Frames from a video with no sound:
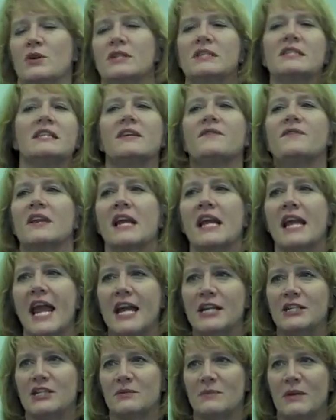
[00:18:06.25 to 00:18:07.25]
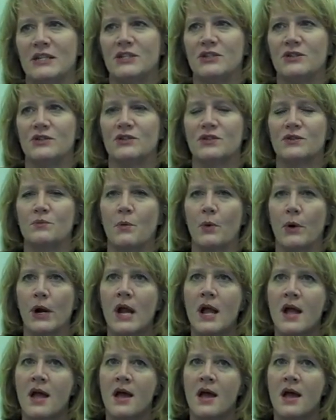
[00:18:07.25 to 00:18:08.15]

see if it engages my students more.